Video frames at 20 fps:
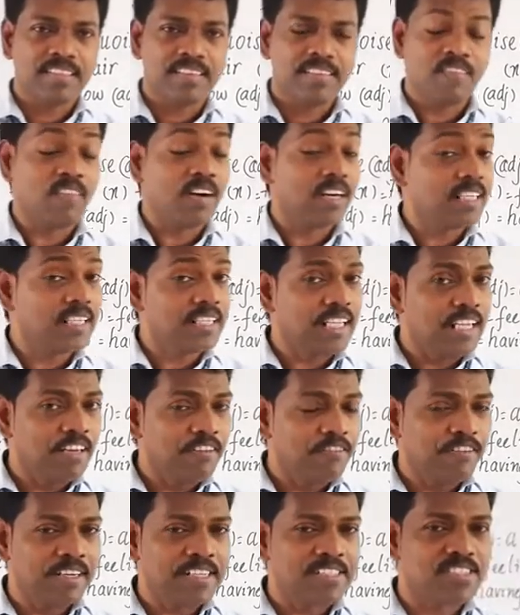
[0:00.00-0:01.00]
What did the
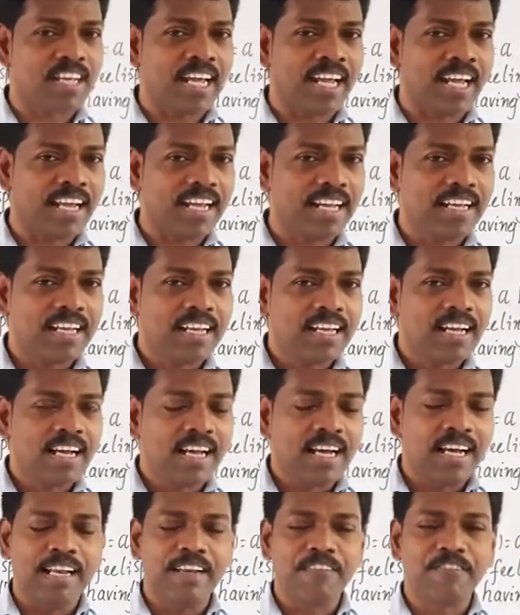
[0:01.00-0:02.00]
elephant say?
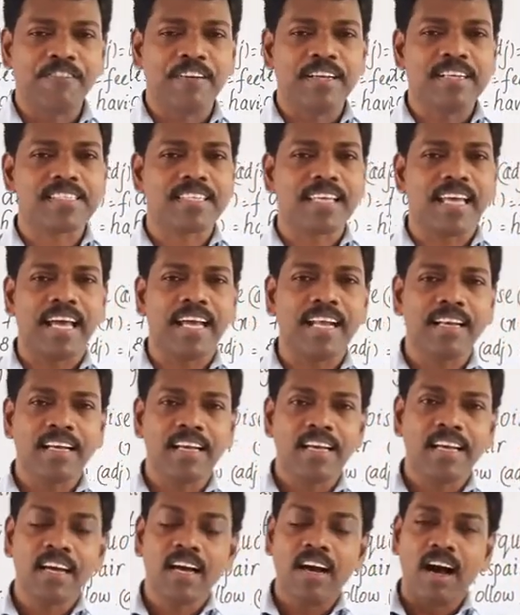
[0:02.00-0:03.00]
Elephant said,
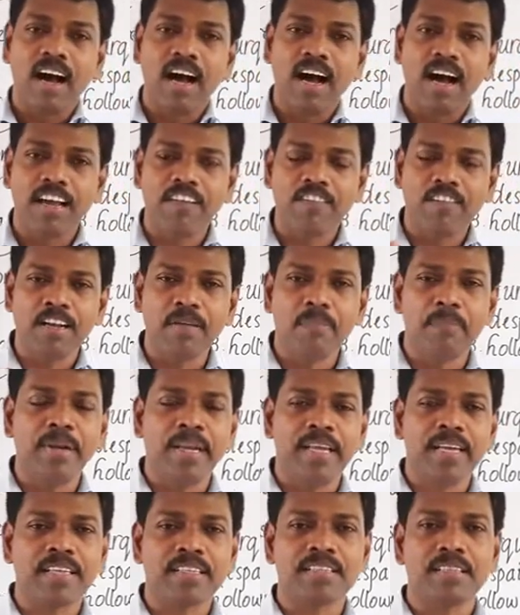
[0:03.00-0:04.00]
I will
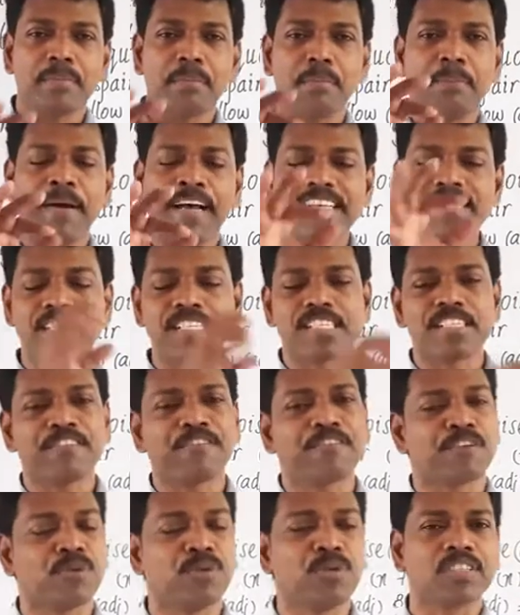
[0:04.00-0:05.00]
bring the best
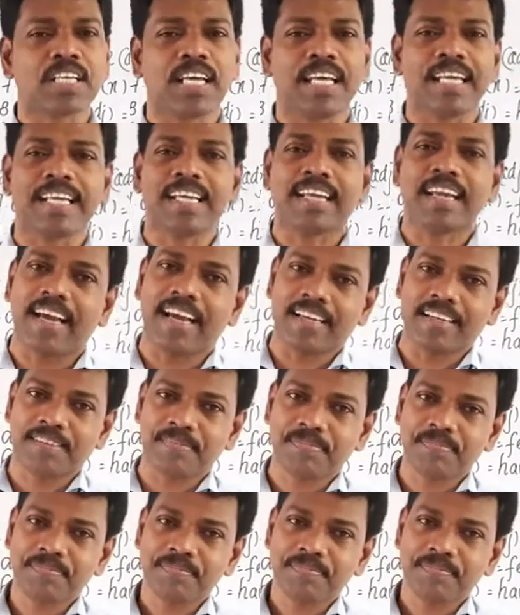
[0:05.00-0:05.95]
fruits I can.